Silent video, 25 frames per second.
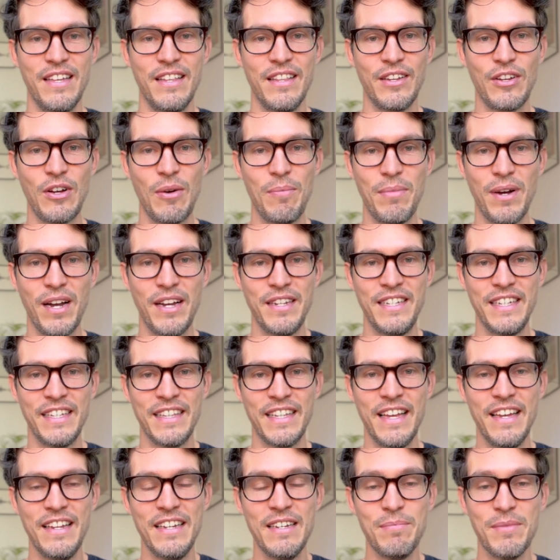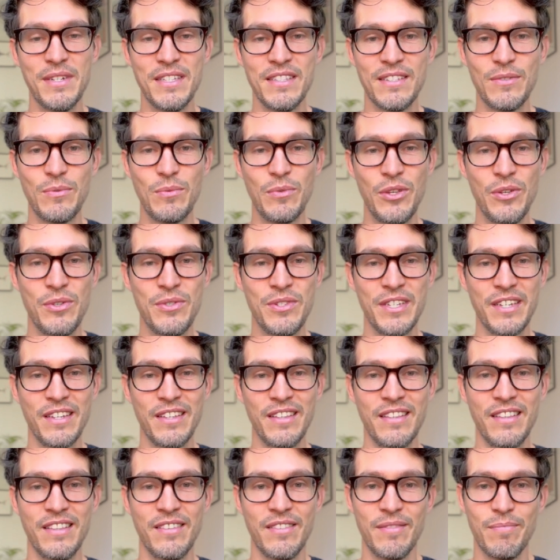combining elements
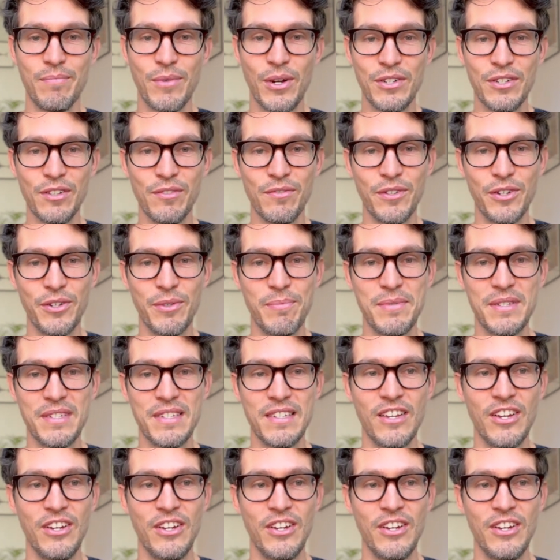using modal verbs.